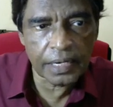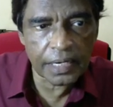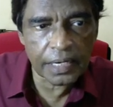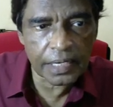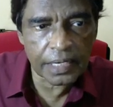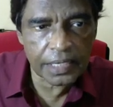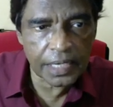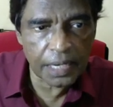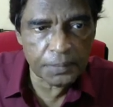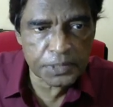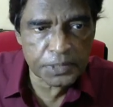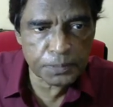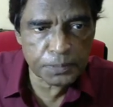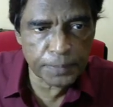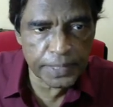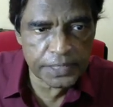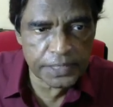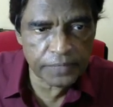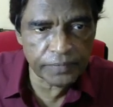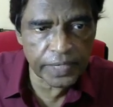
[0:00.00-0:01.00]
Come
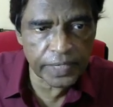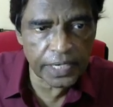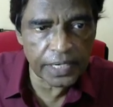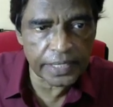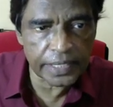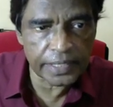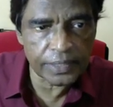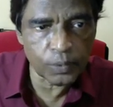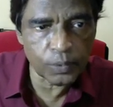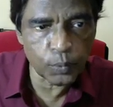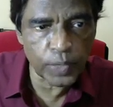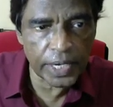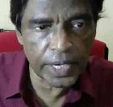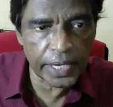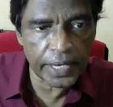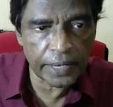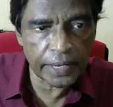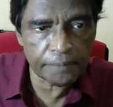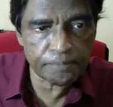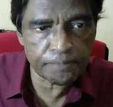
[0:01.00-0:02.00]
specifically
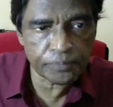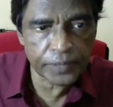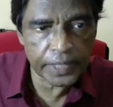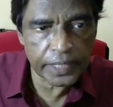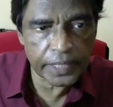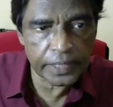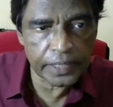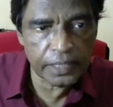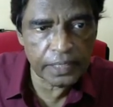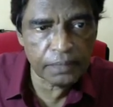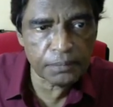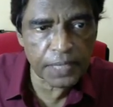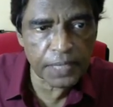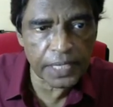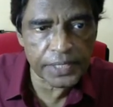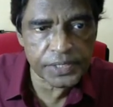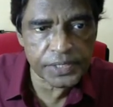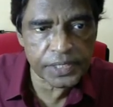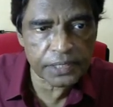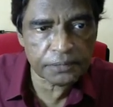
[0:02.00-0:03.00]
where in
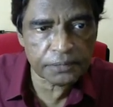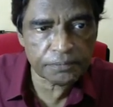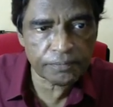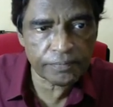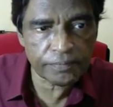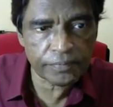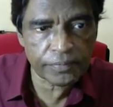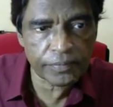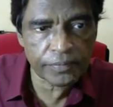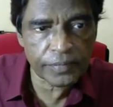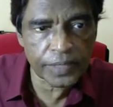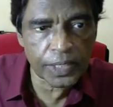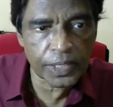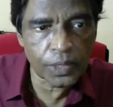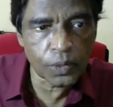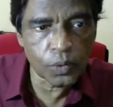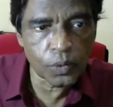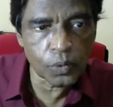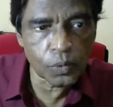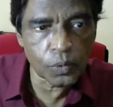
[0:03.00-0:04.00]
Malaysia,
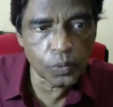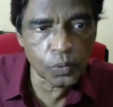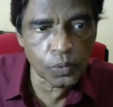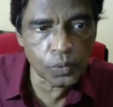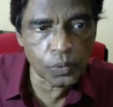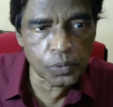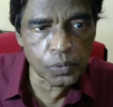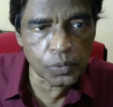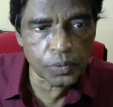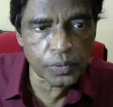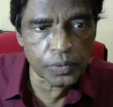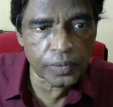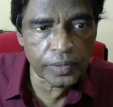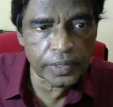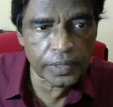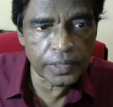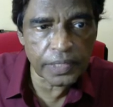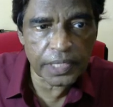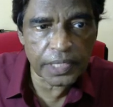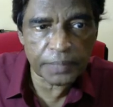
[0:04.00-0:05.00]
who
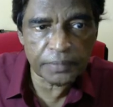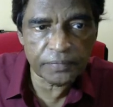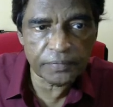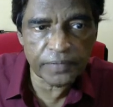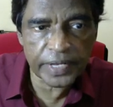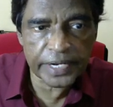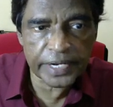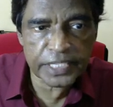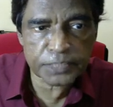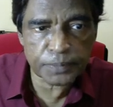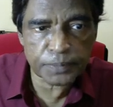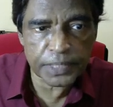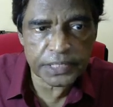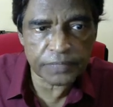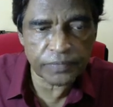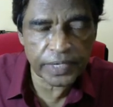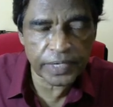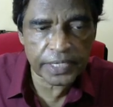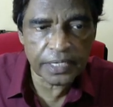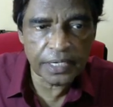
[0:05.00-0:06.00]
you can be very
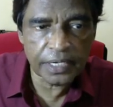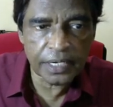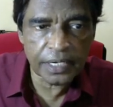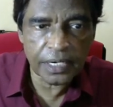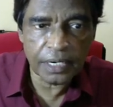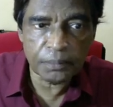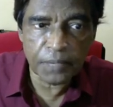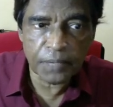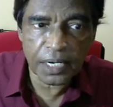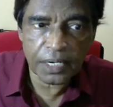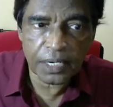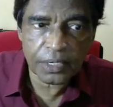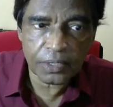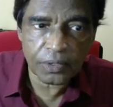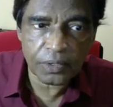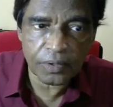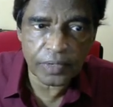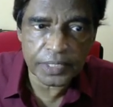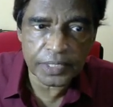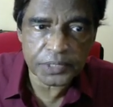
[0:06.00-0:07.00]
specific among
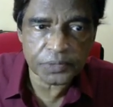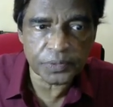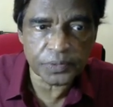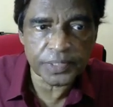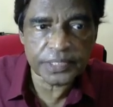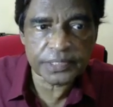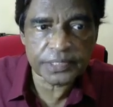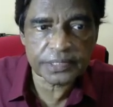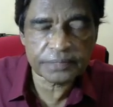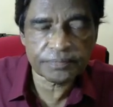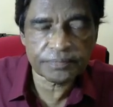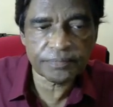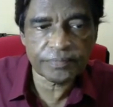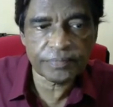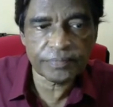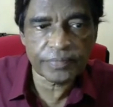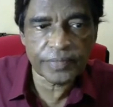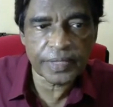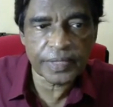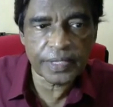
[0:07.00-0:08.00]
college students,
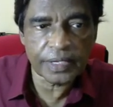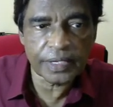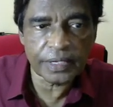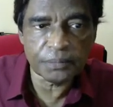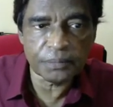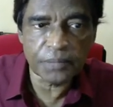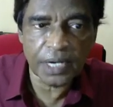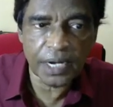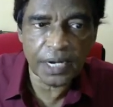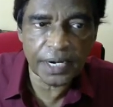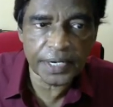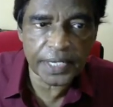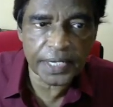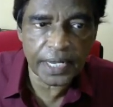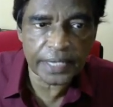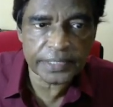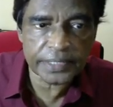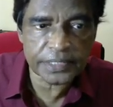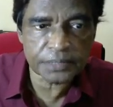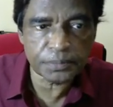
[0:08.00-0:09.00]
among
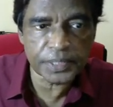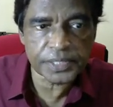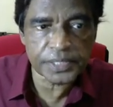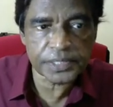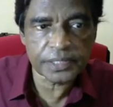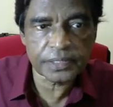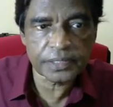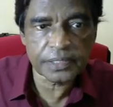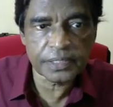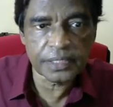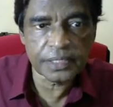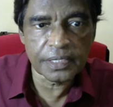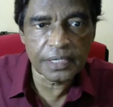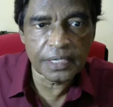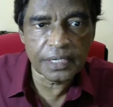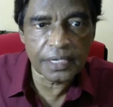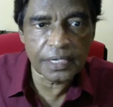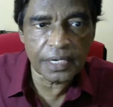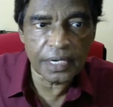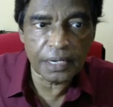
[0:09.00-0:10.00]
dialysis patients,
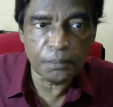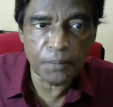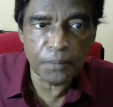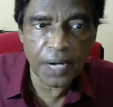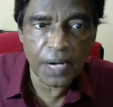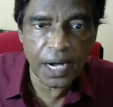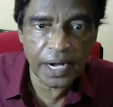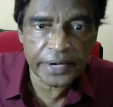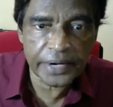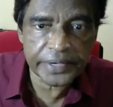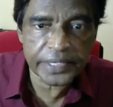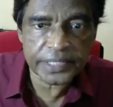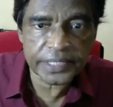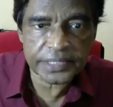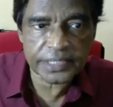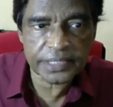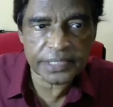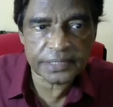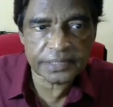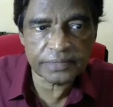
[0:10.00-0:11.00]
among
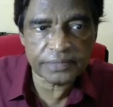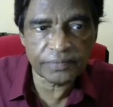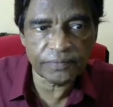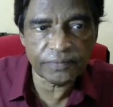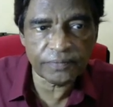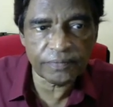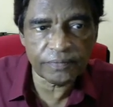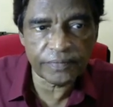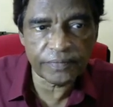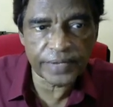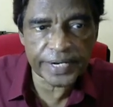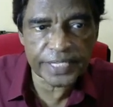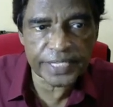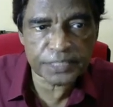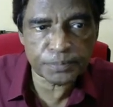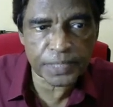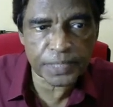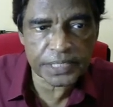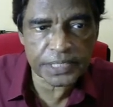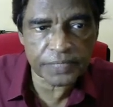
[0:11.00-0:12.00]
nurses, very
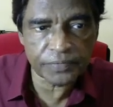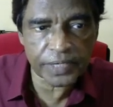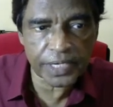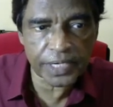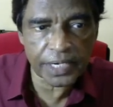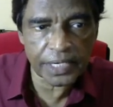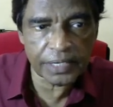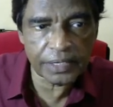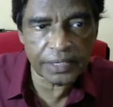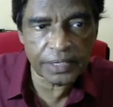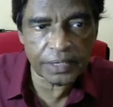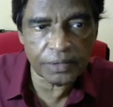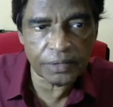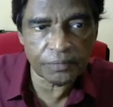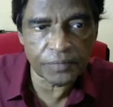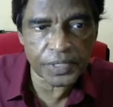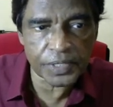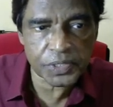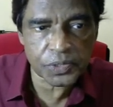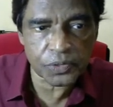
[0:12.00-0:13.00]
specifically
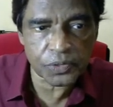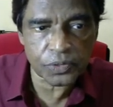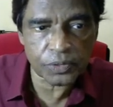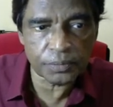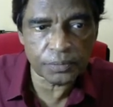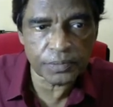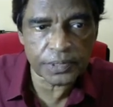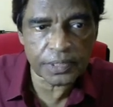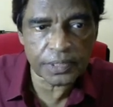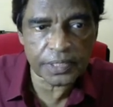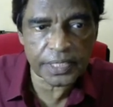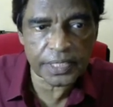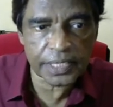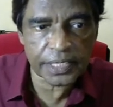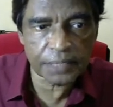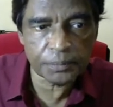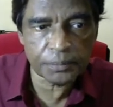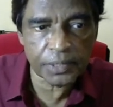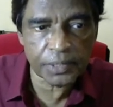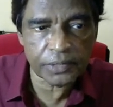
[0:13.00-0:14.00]
which group you're
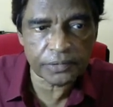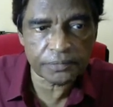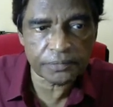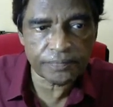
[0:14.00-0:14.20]
talking about,